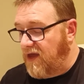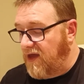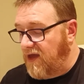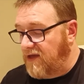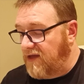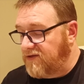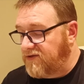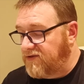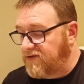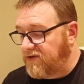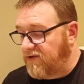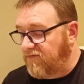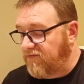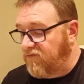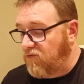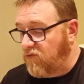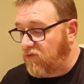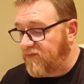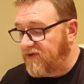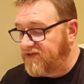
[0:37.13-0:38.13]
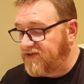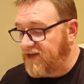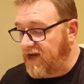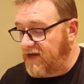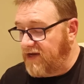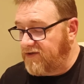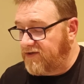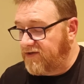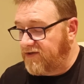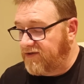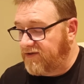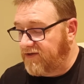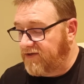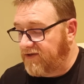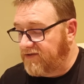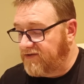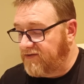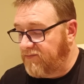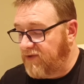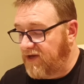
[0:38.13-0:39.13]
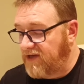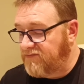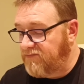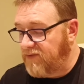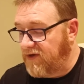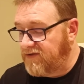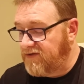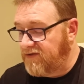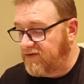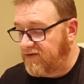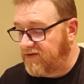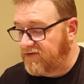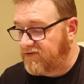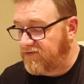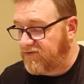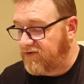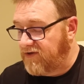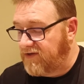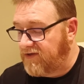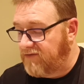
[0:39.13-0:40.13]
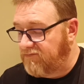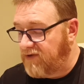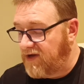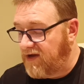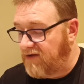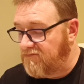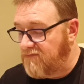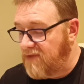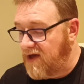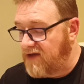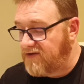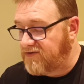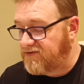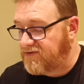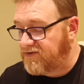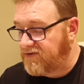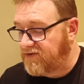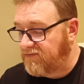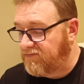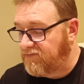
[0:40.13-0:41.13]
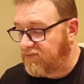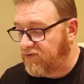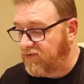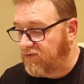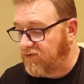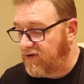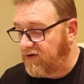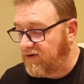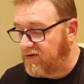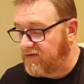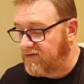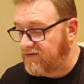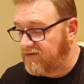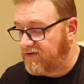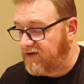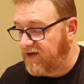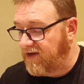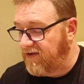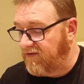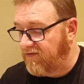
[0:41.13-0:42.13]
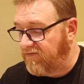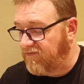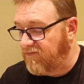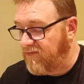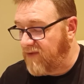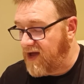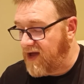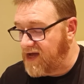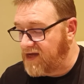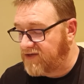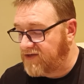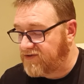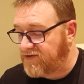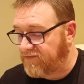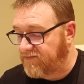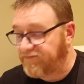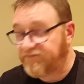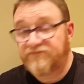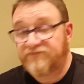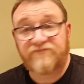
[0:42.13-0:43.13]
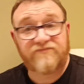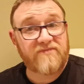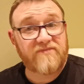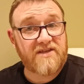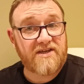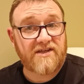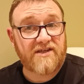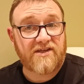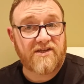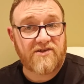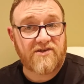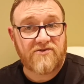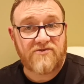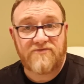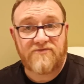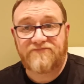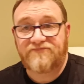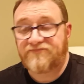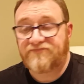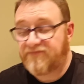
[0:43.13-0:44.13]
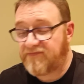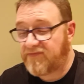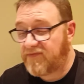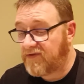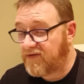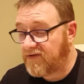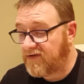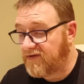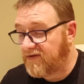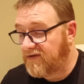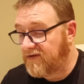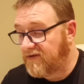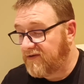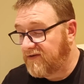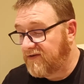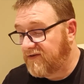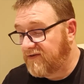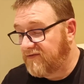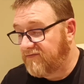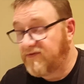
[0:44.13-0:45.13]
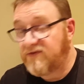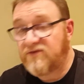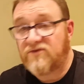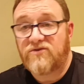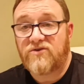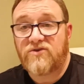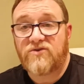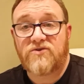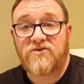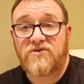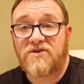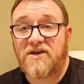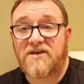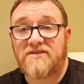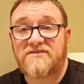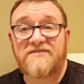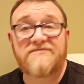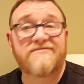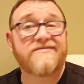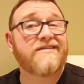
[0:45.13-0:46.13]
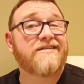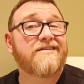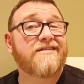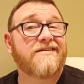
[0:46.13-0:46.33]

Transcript: It's 4%. It's a best bitter. It's created by master brewer Dave Maggs. There you go. If you don't know who he is,